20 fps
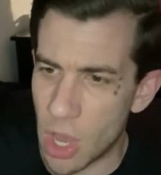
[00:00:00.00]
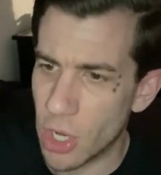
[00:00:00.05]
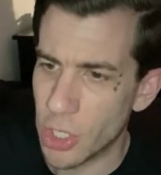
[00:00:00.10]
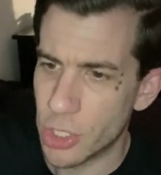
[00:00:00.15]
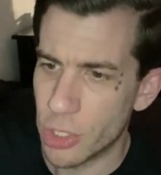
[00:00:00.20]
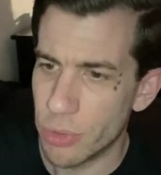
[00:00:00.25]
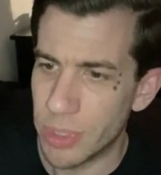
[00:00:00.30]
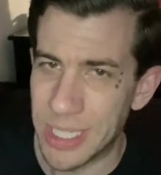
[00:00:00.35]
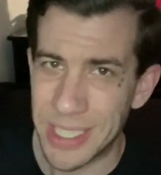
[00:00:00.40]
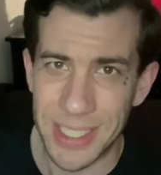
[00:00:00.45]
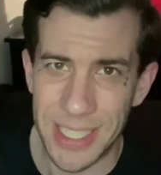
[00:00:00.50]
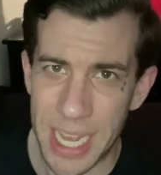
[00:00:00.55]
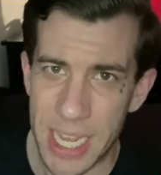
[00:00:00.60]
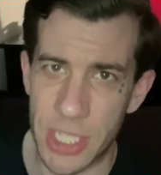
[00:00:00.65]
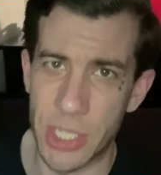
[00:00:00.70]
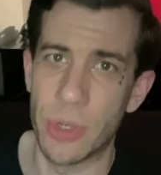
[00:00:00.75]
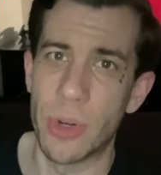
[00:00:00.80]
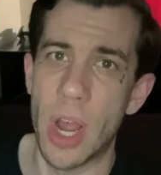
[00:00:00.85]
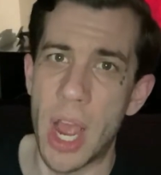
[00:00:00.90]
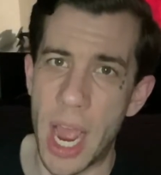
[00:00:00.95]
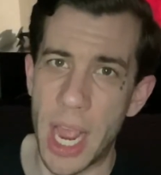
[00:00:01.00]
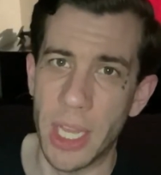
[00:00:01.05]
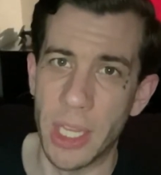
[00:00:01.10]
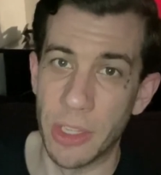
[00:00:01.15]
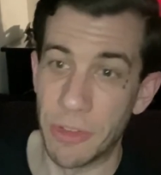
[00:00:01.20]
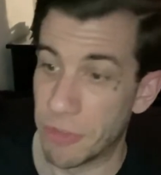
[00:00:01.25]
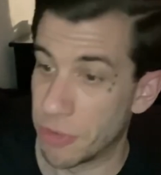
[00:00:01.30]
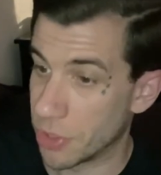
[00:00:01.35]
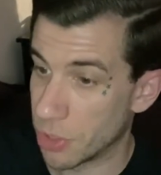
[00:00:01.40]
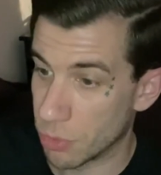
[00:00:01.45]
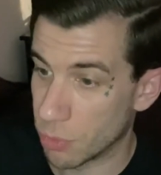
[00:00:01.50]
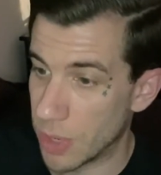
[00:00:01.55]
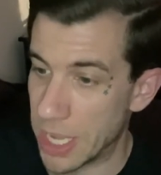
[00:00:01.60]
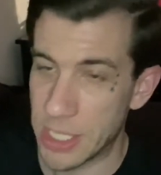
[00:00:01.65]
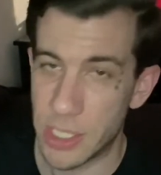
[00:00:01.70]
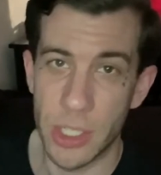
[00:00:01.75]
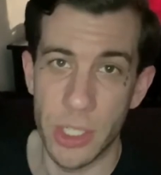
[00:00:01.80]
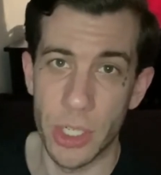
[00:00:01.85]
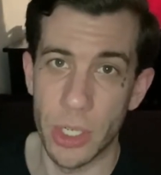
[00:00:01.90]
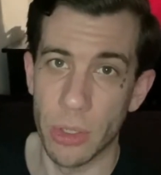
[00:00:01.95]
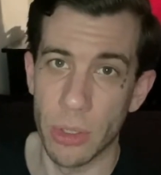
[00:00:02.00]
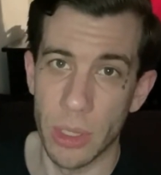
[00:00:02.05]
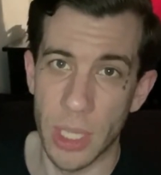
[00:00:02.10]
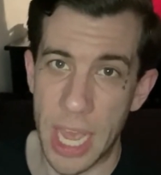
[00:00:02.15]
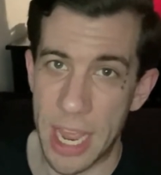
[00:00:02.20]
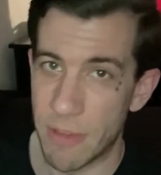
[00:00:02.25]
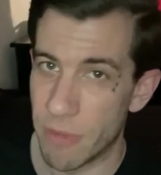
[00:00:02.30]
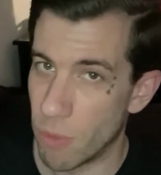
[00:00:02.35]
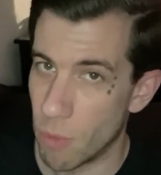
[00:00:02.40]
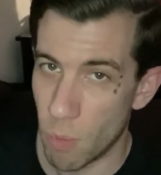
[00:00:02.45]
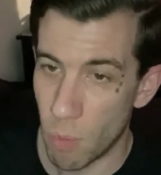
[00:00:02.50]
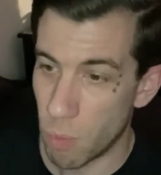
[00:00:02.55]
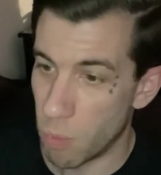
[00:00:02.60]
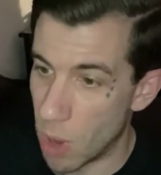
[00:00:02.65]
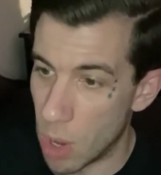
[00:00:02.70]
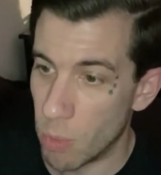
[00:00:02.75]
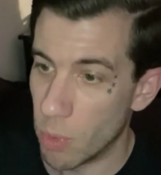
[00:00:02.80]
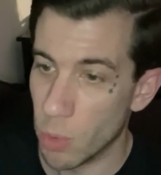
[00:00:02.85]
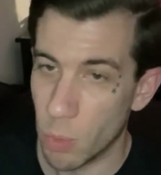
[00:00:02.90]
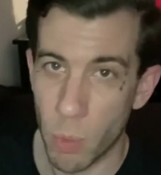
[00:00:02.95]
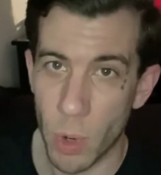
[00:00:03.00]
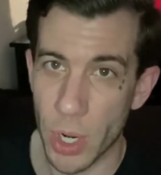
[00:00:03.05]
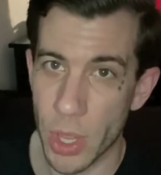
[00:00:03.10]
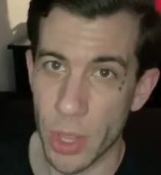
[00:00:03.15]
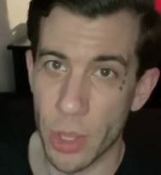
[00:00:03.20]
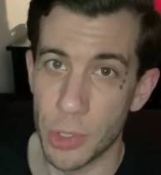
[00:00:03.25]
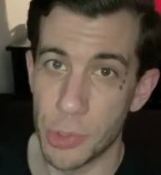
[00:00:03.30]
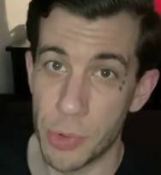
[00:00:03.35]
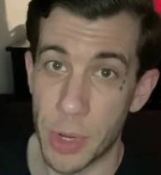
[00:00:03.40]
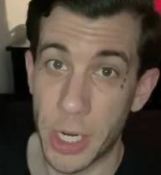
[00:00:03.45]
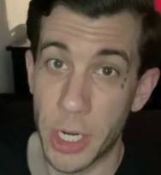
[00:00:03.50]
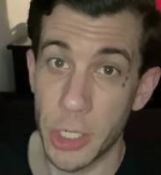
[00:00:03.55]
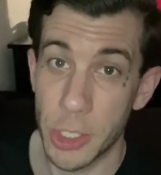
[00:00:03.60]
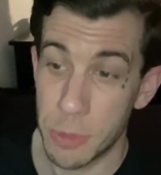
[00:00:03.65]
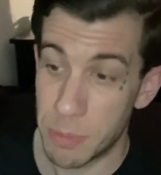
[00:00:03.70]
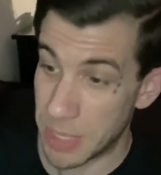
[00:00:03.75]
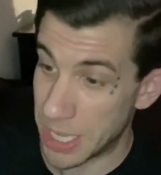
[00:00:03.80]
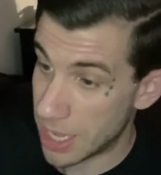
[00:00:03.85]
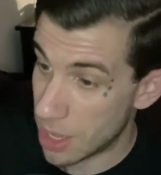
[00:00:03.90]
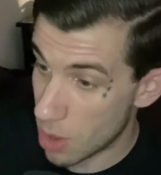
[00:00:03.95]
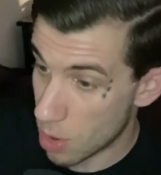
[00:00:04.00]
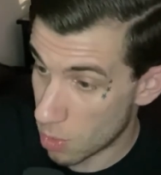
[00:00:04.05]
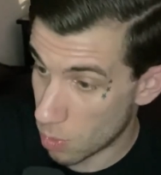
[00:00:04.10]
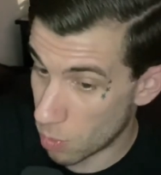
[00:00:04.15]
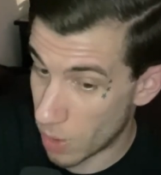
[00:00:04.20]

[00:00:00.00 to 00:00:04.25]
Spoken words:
onto a desert island for the rest of your life, what would one of those records be?